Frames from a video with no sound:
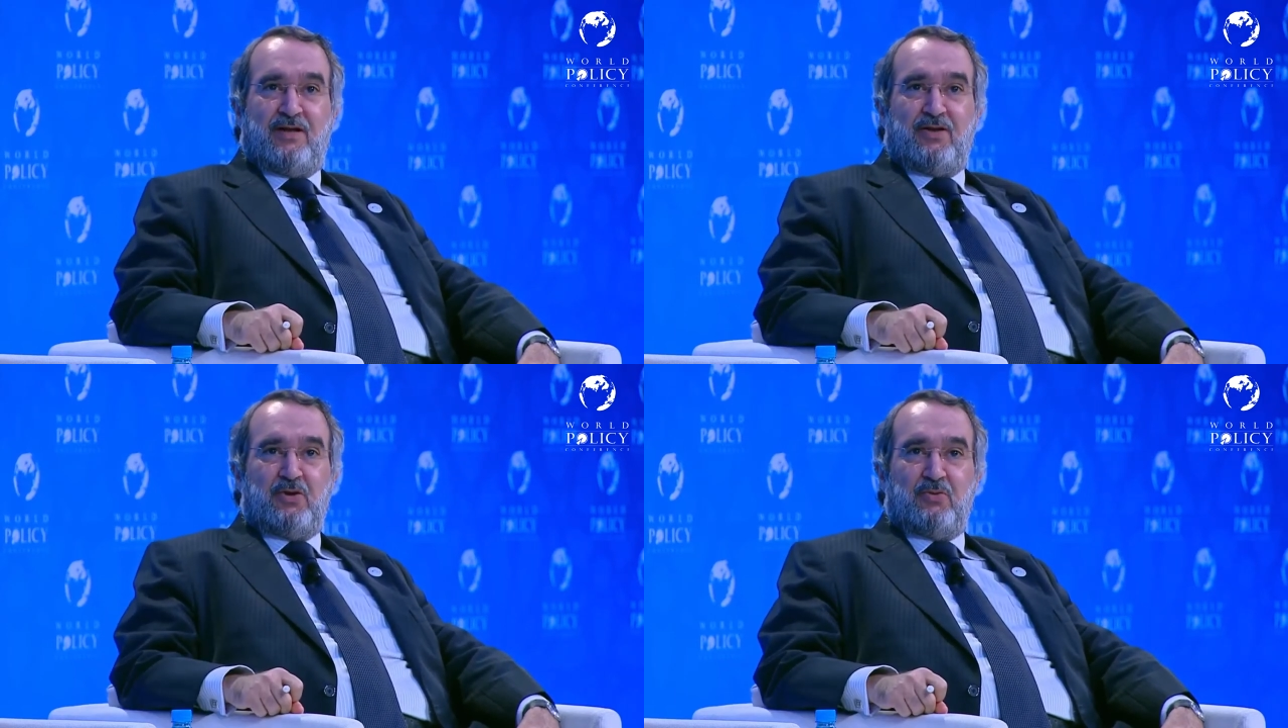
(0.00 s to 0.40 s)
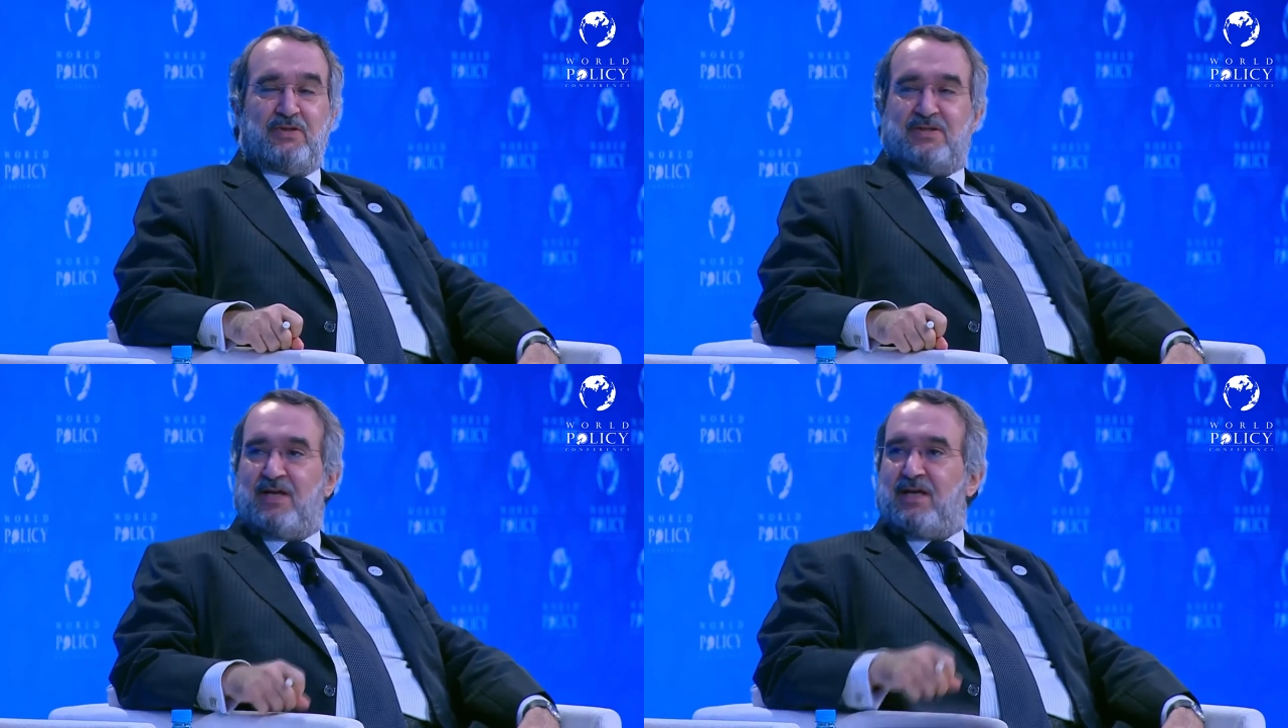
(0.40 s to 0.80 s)
you will
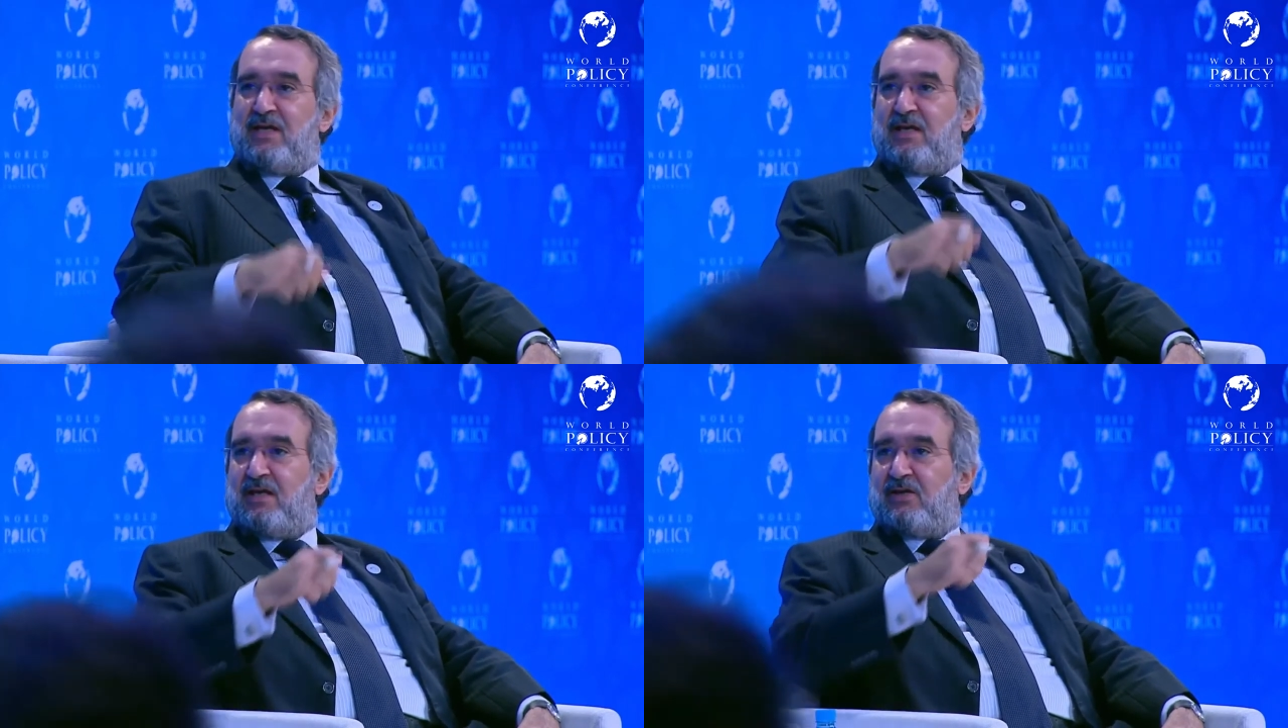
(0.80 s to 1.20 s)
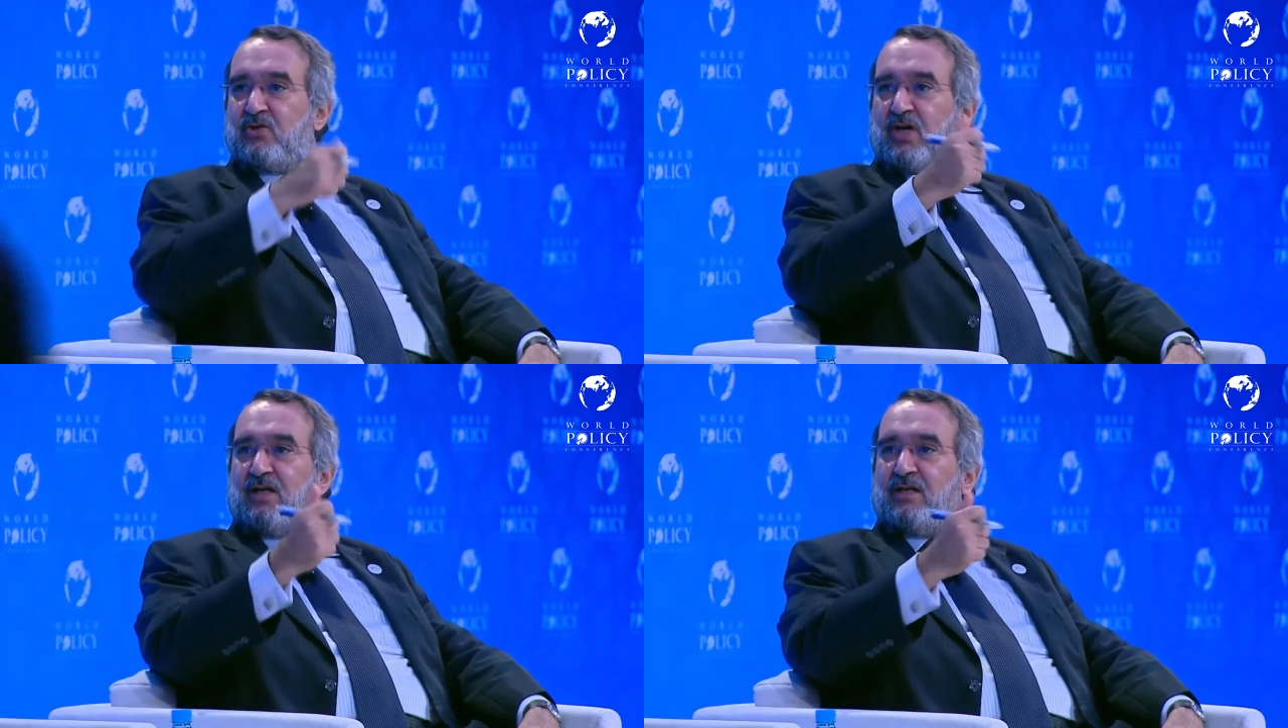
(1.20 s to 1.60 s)
say
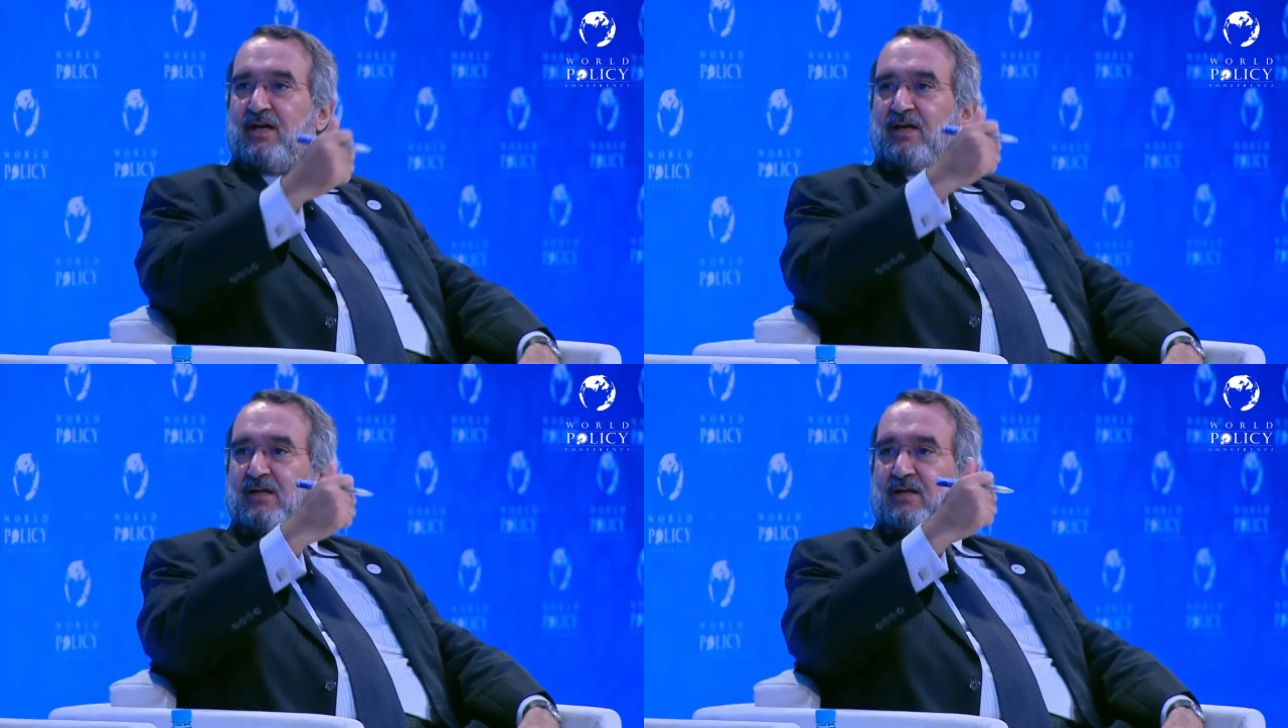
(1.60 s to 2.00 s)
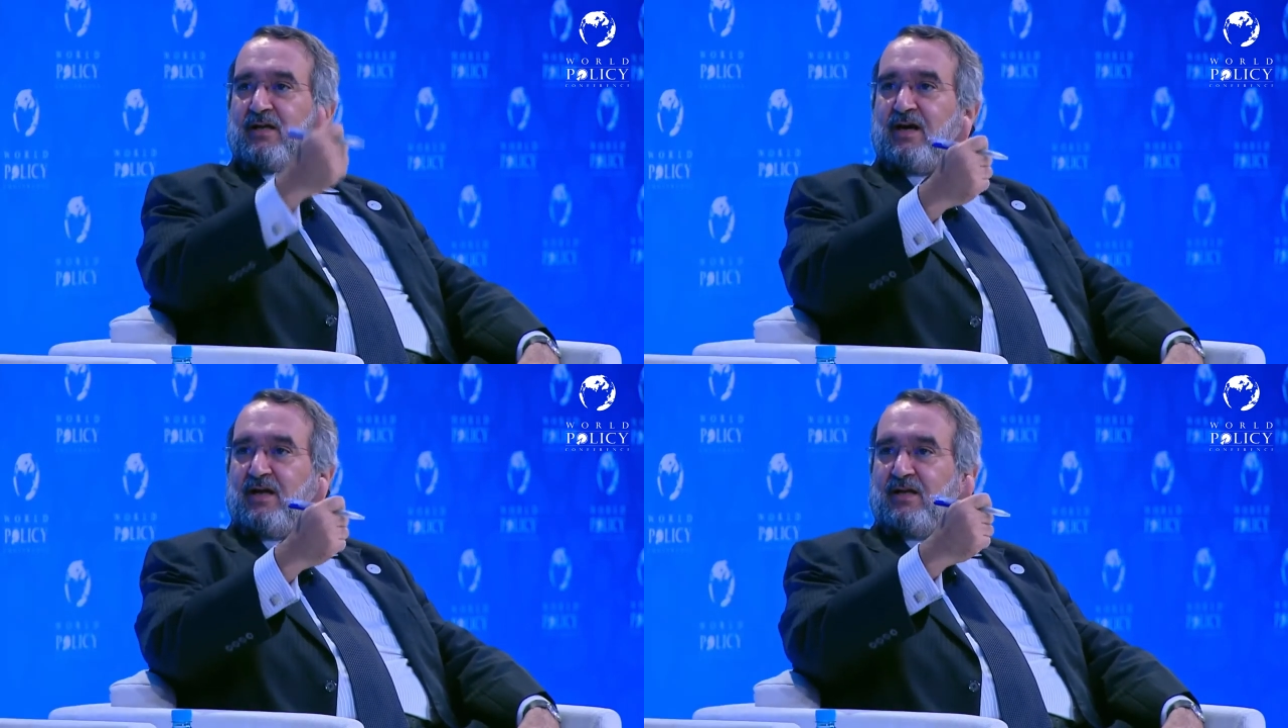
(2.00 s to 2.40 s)
China,
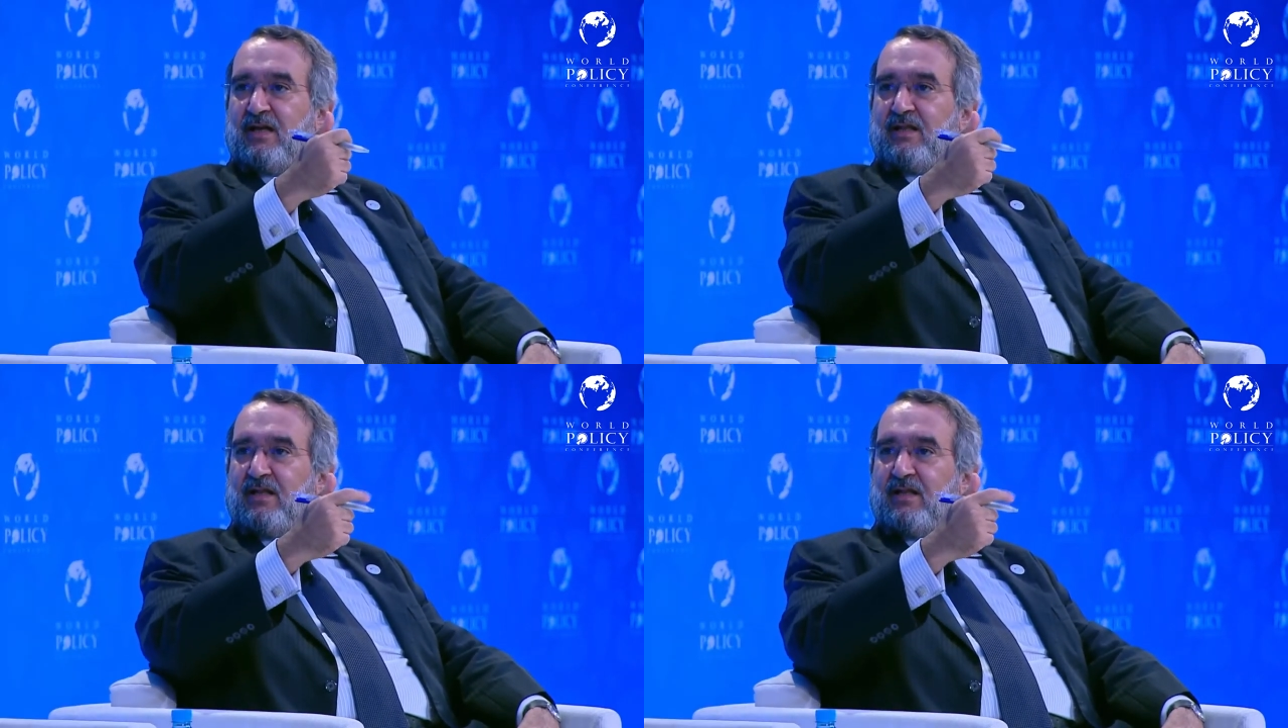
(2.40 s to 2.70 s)
Iran, and